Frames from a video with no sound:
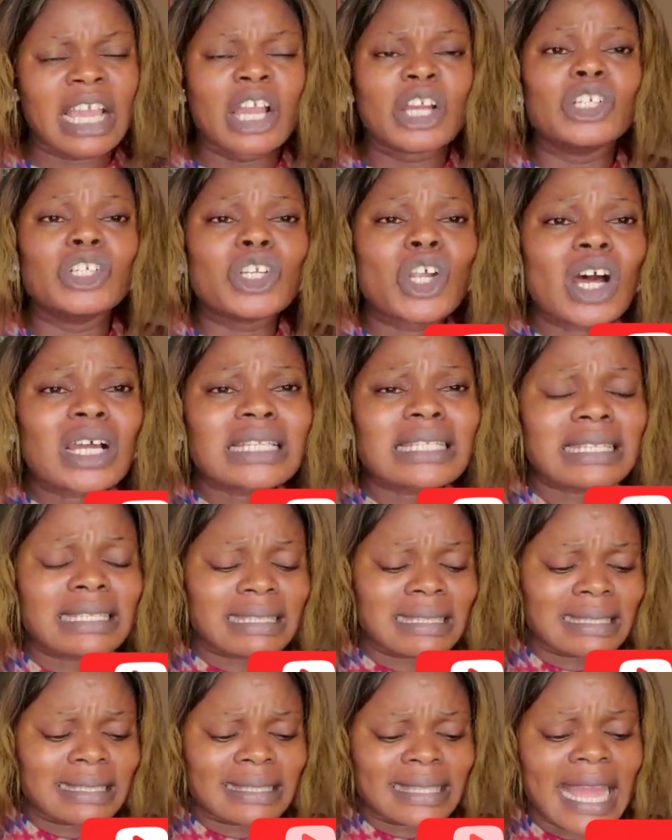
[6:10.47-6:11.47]
not
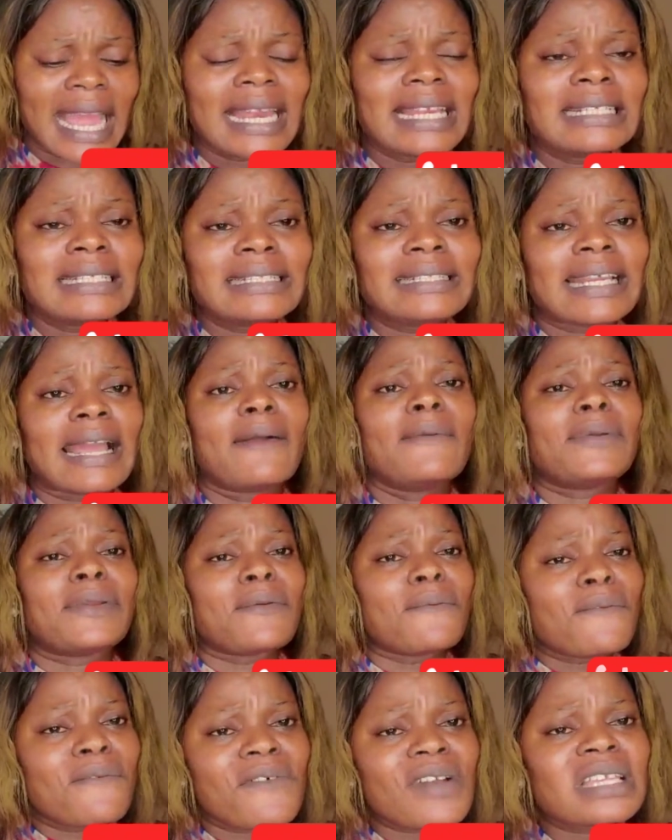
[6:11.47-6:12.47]
telling them the
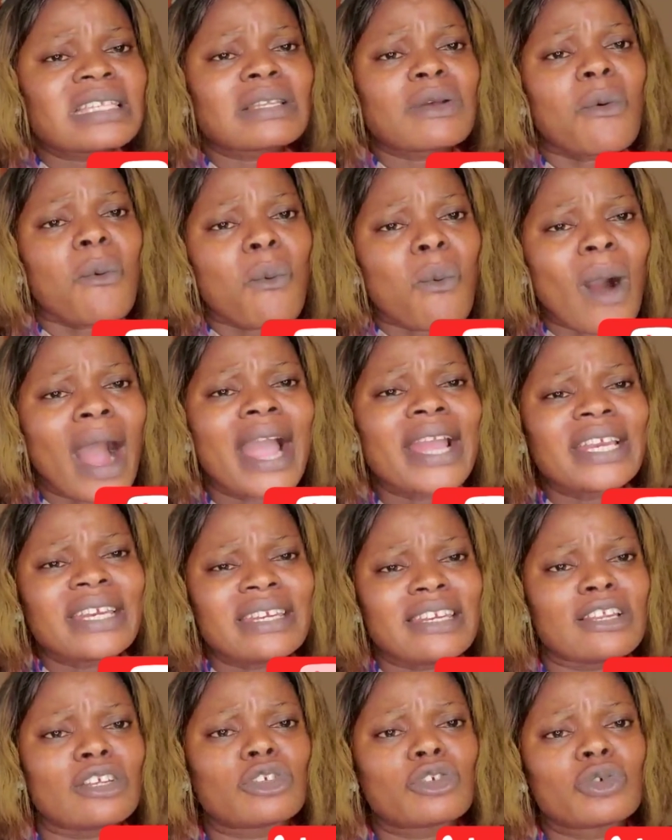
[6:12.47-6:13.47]
reason why
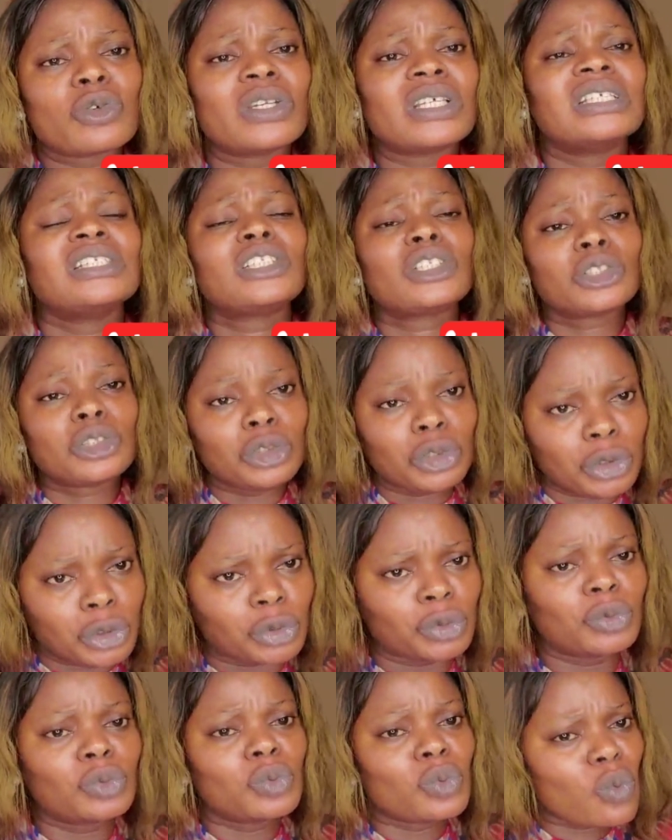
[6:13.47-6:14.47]
they shouldn't do
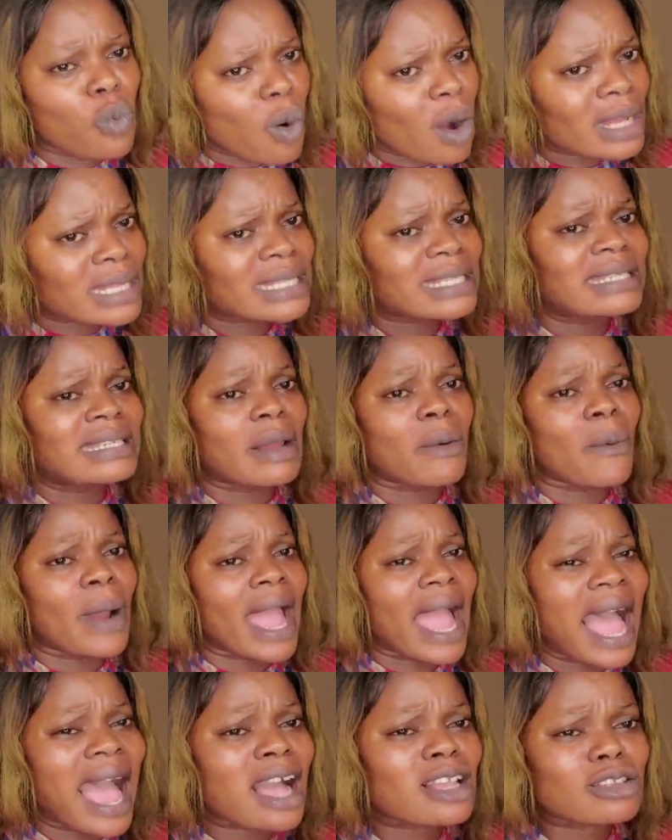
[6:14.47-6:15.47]
what they were
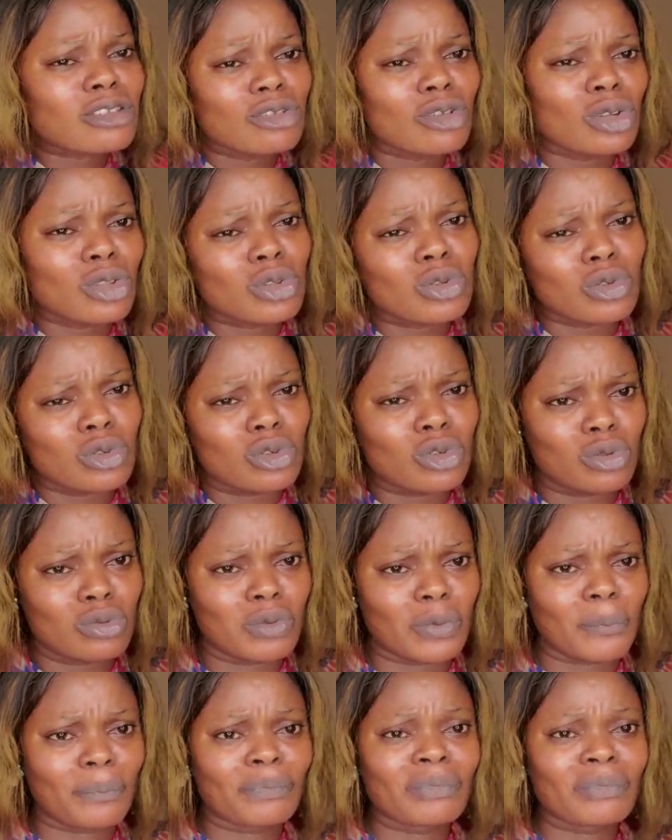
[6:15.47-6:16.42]
asked not to do.